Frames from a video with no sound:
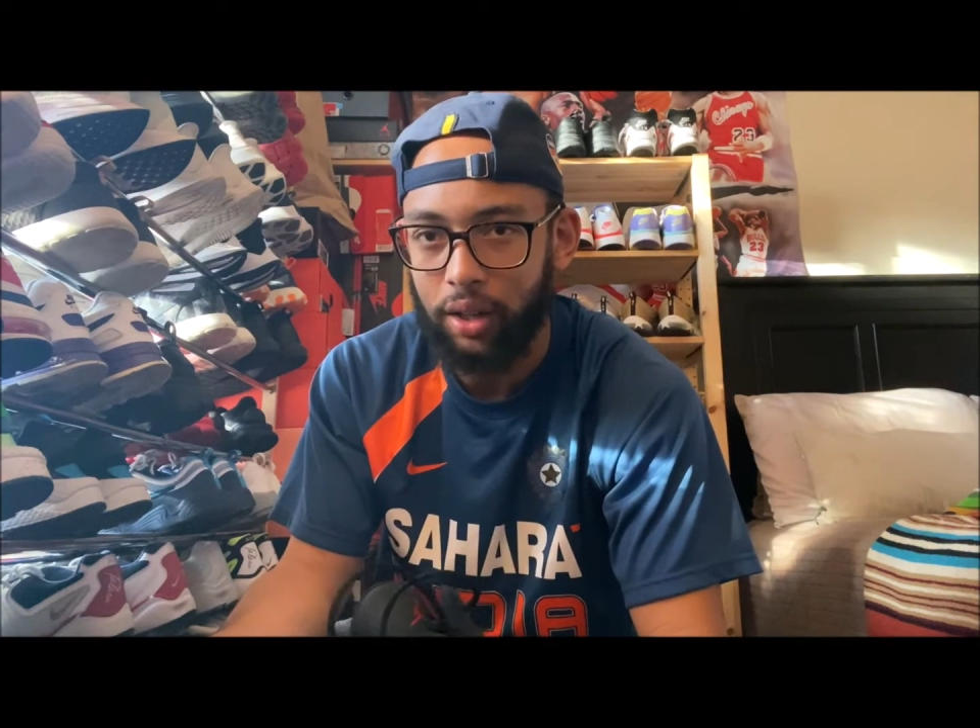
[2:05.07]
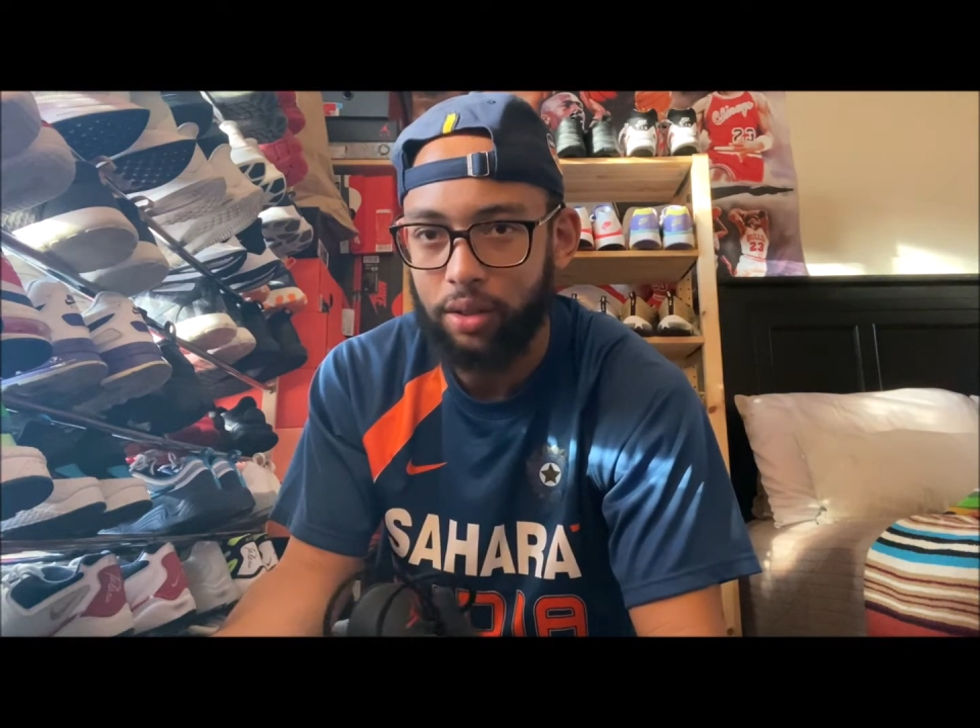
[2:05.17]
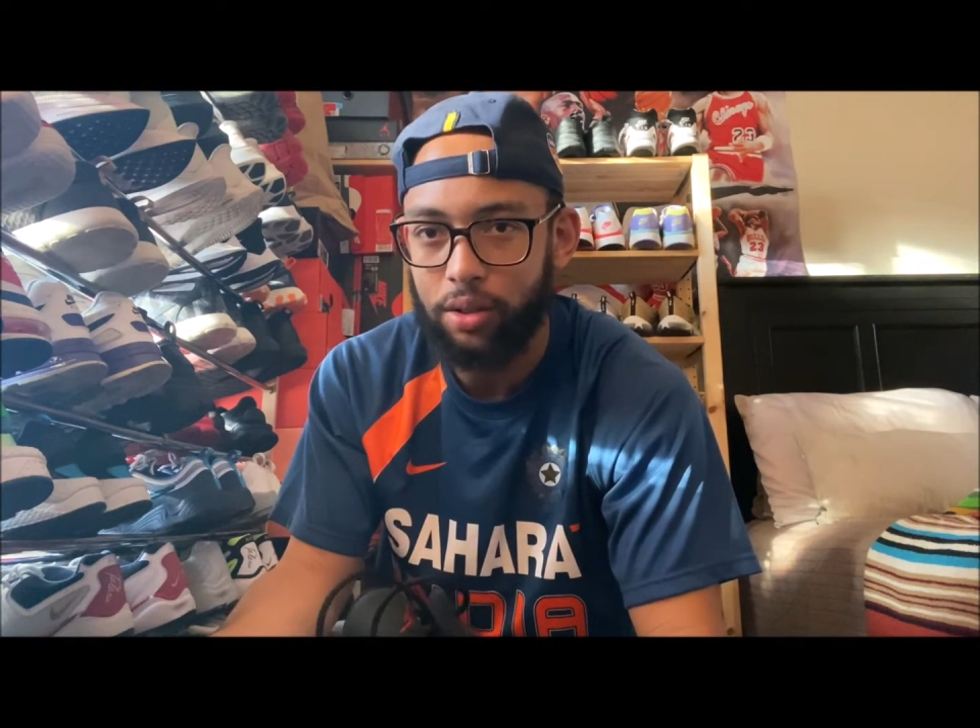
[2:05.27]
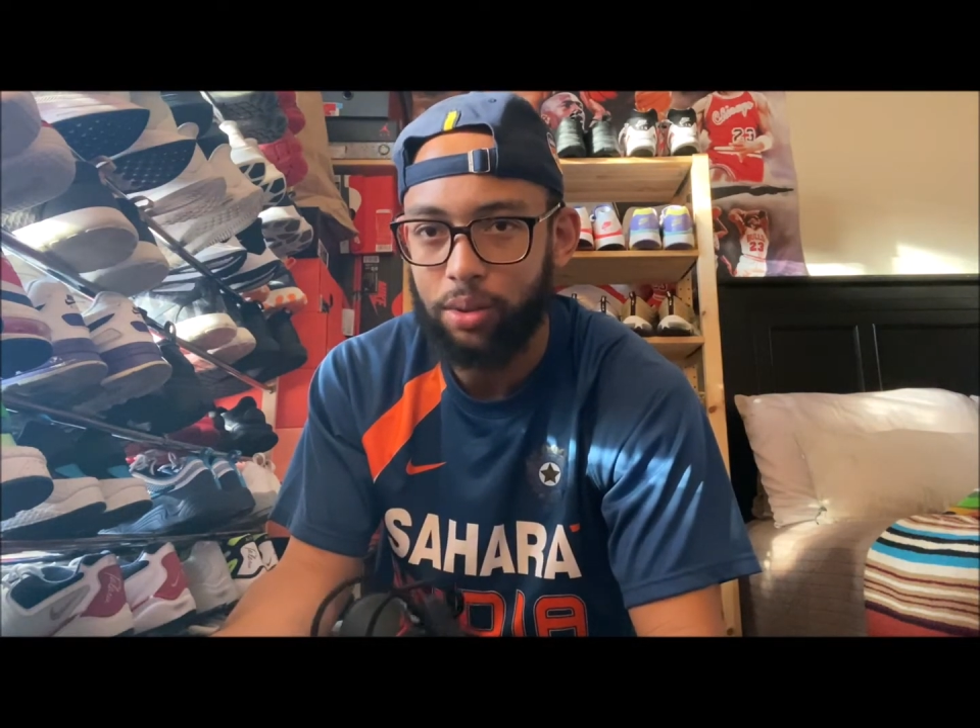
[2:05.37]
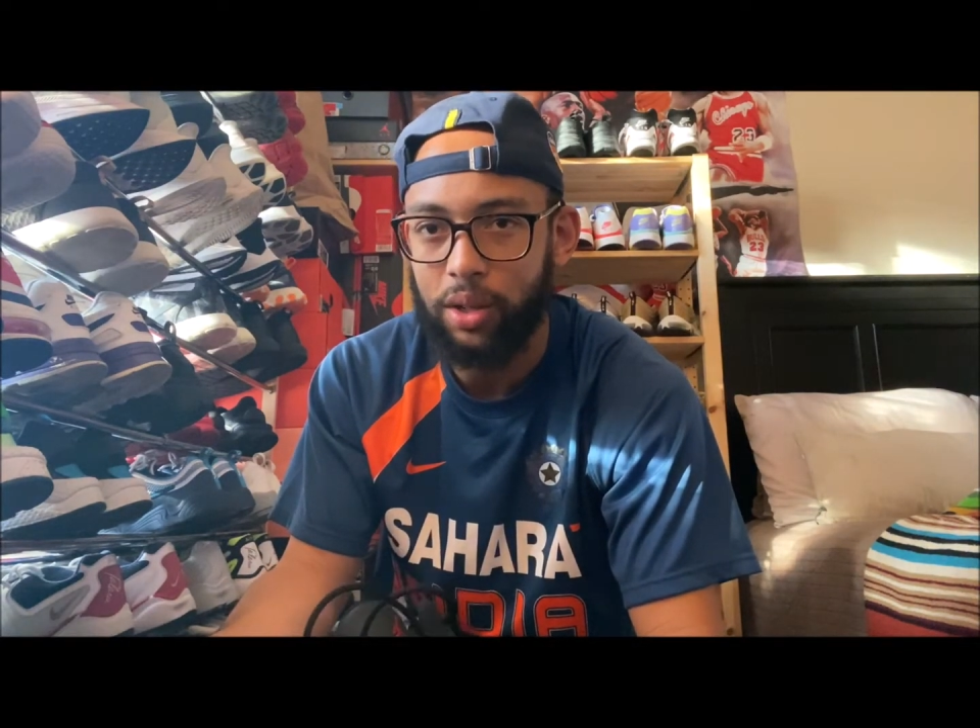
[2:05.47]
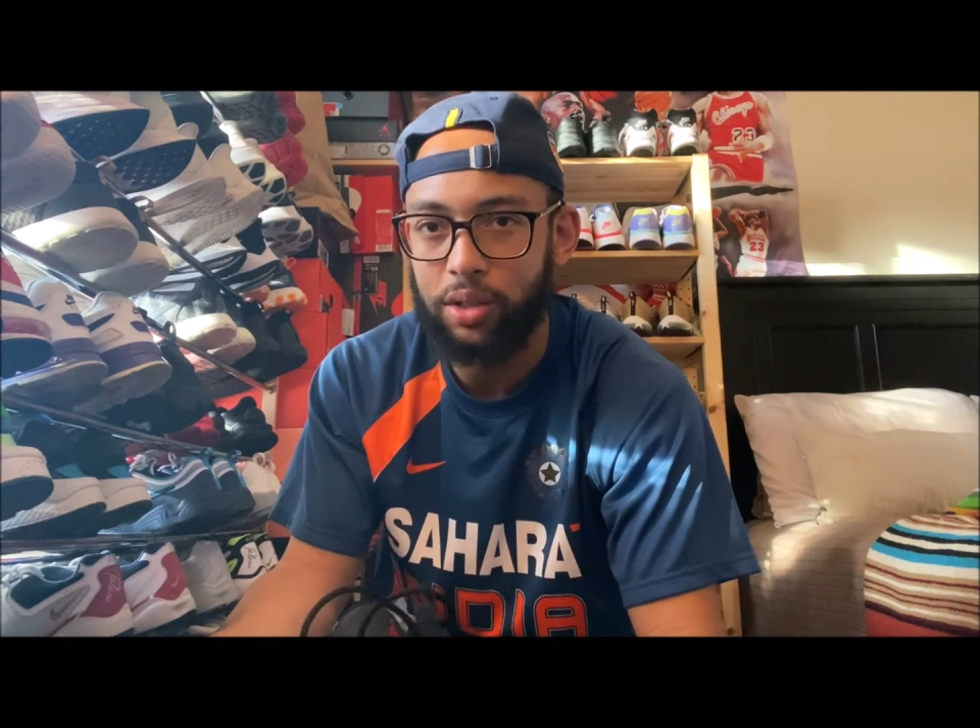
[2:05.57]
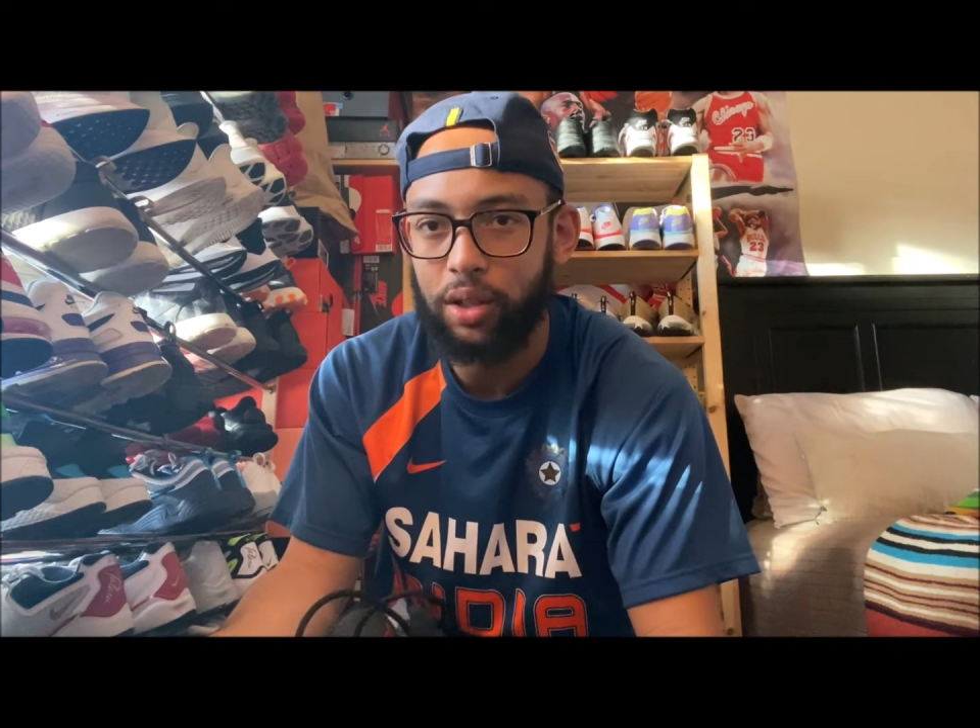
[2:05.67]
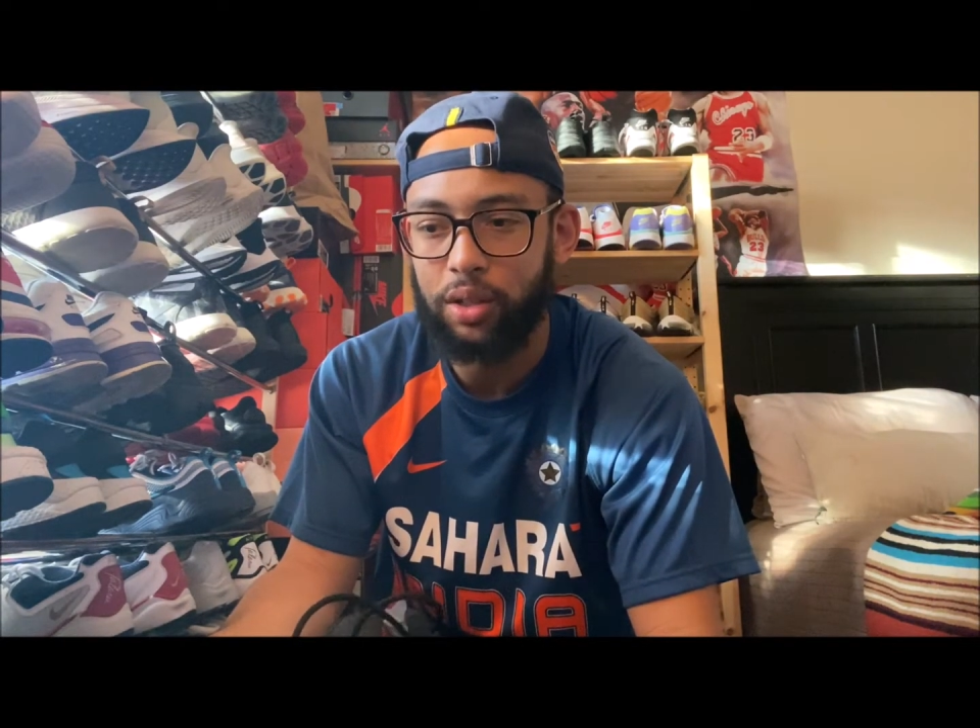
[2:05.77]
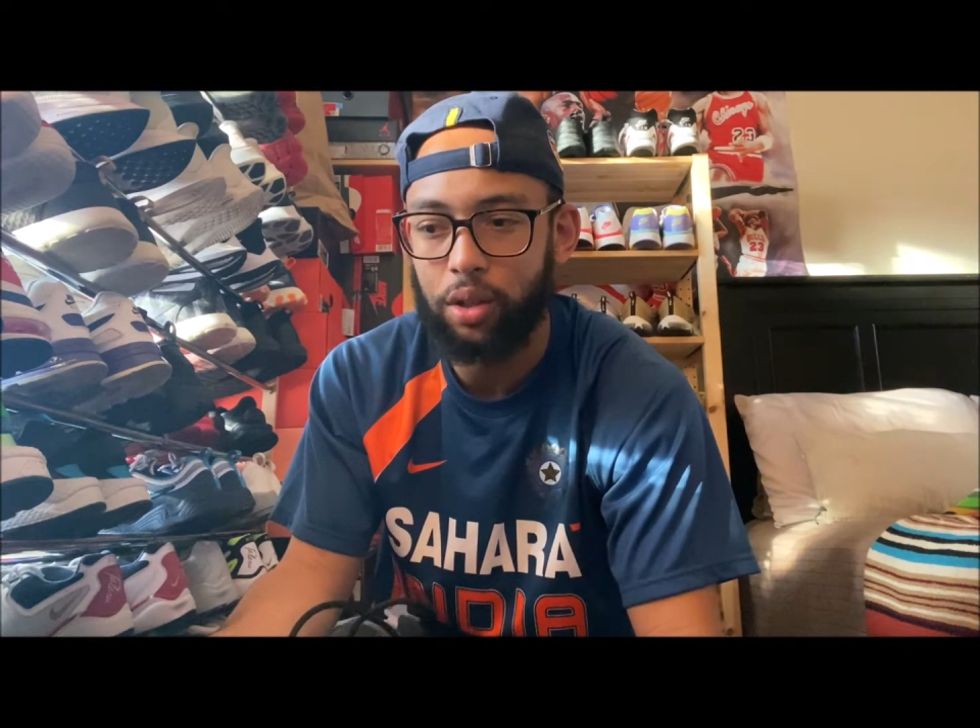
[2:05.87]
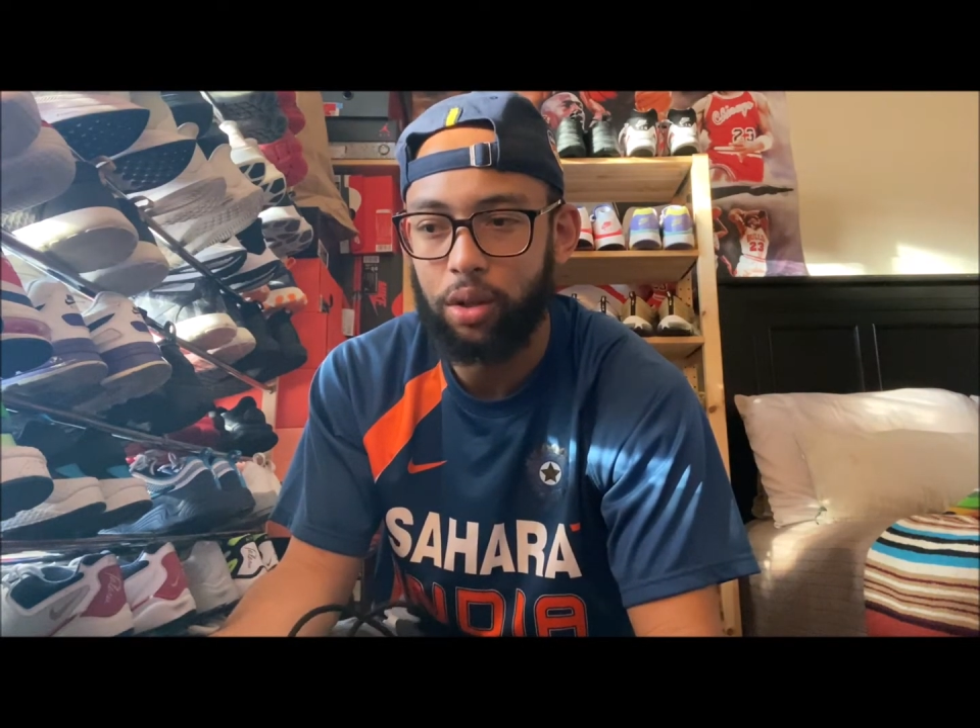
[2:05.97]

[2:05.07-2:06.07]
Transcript: situation on its